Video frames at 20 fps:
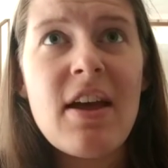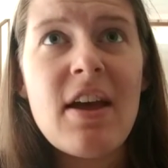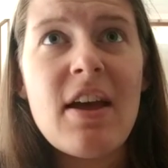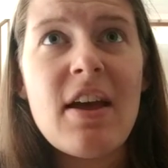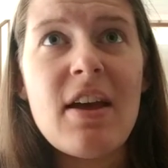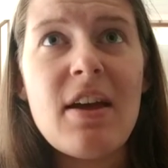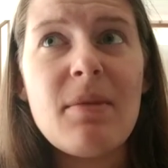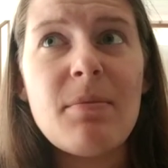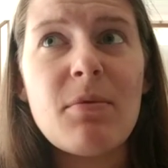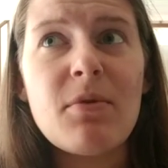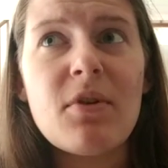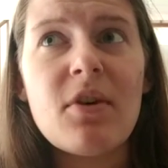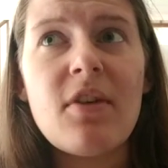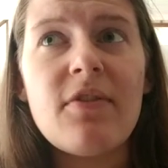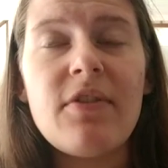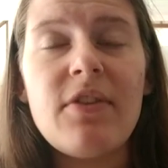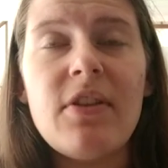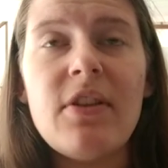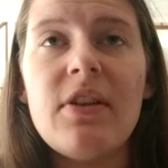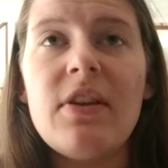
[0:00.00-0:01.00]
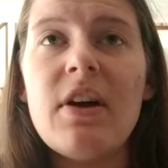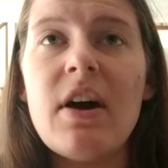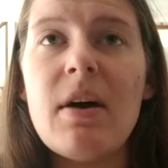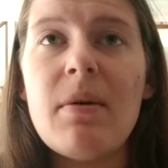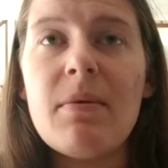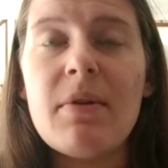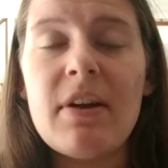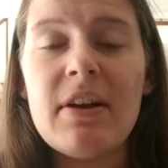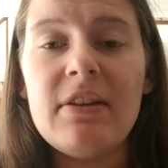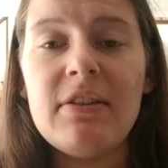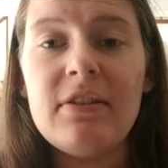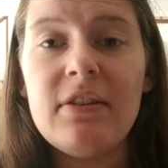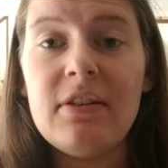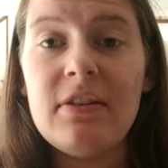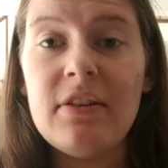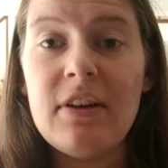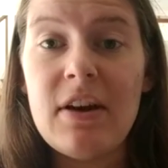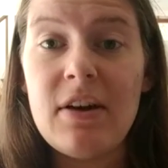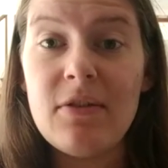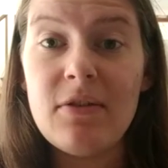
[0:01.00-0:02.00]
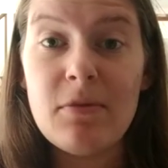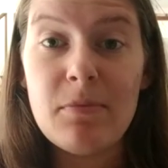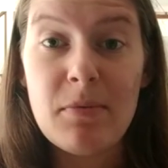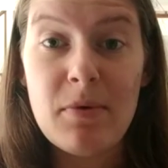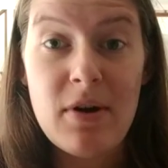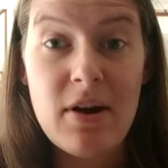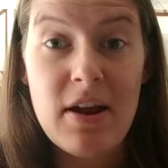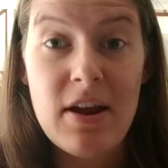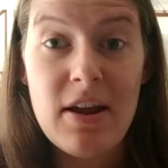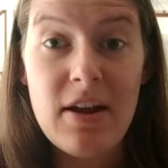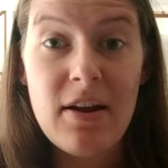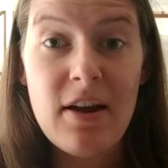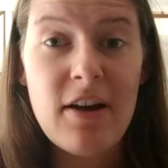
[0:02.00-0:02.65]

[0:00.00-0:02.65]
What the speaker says: and more often than not, when I sit down to pray,